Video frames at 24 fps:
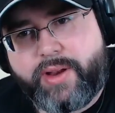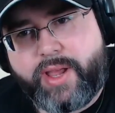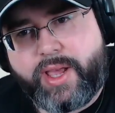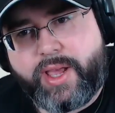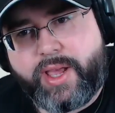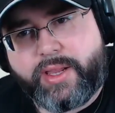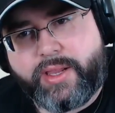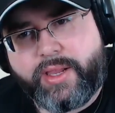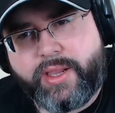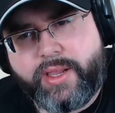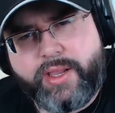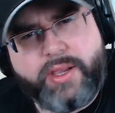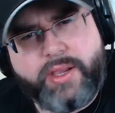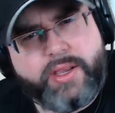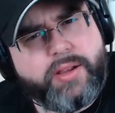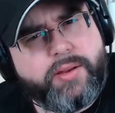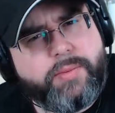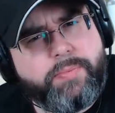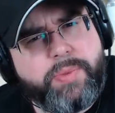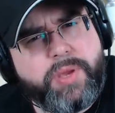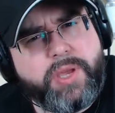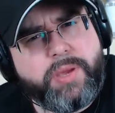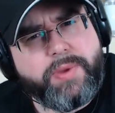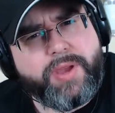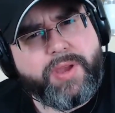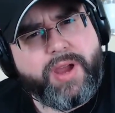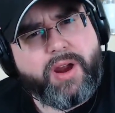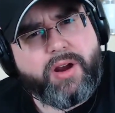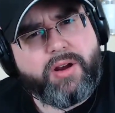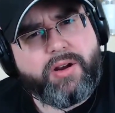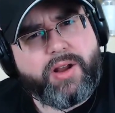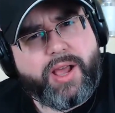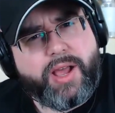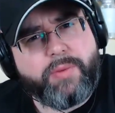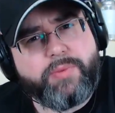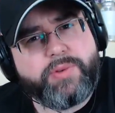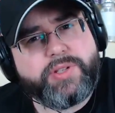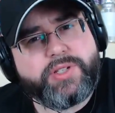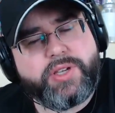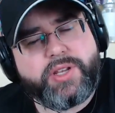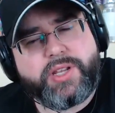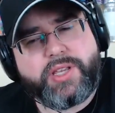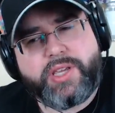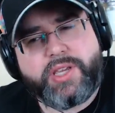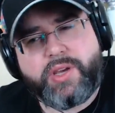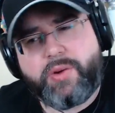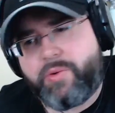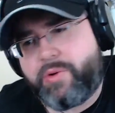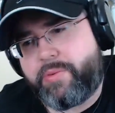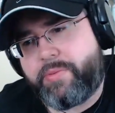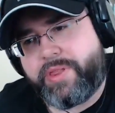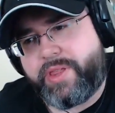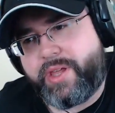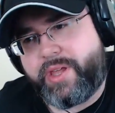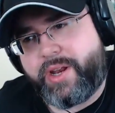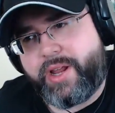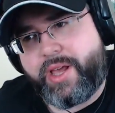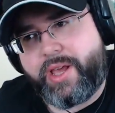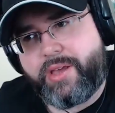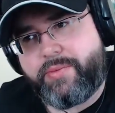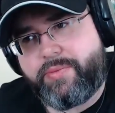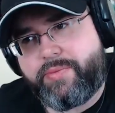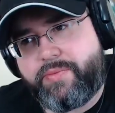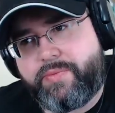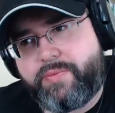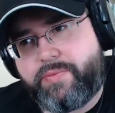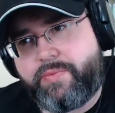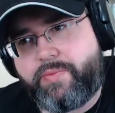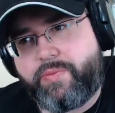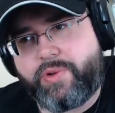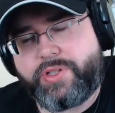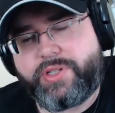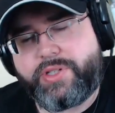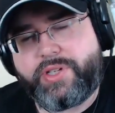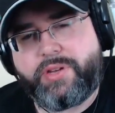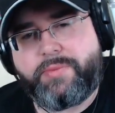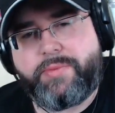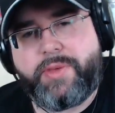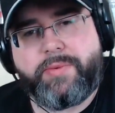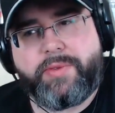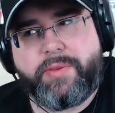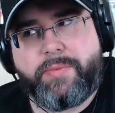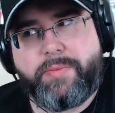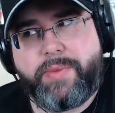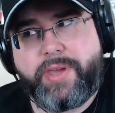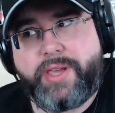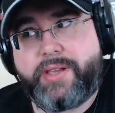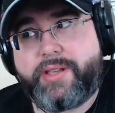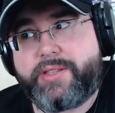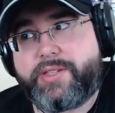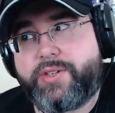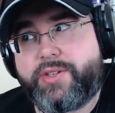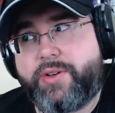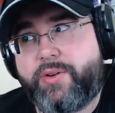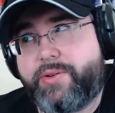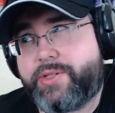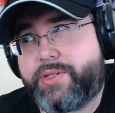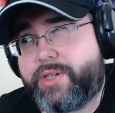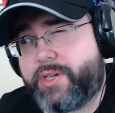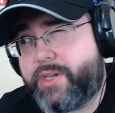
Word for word: I the PBR. I was gonna get one, but then I wasn't gonna be. I totally so forgot.